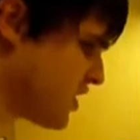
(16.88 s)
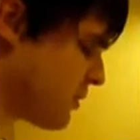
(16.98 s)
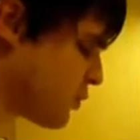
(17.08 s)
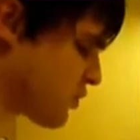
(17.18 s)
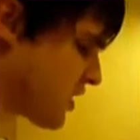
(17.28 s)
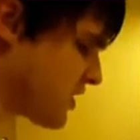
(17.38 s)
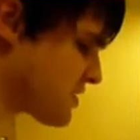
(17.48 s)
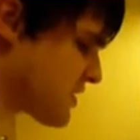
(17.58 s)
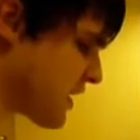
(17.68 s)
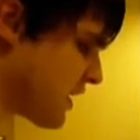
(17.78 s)
keyboard.
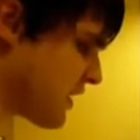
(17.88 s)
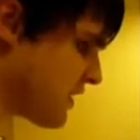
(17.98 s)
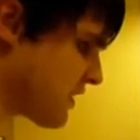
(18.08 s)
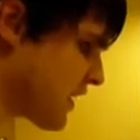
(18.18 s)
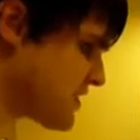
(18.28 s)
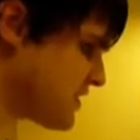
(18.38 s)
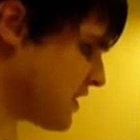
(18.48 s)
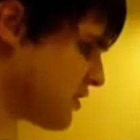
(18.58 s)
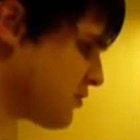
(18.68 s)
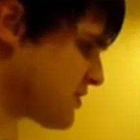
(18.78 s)
It's a
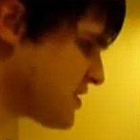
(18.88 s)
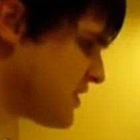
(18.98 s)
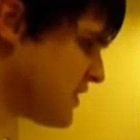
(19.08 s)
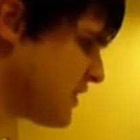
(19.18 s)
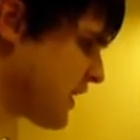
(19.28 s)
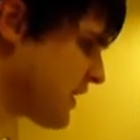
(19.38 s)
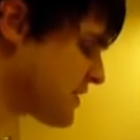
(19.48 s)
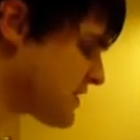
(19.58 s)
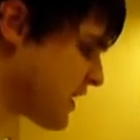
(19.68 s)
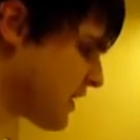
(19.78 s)
Casio
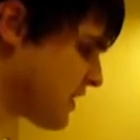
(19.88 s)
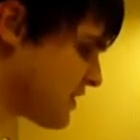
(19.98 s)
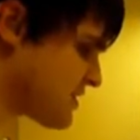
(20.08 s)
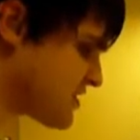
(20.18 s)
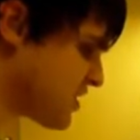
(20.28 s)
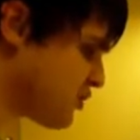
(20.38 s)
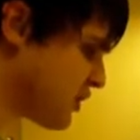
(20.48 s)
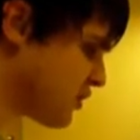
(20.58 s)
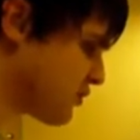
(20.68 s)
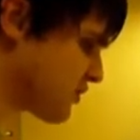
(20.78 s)
TA-10 stereo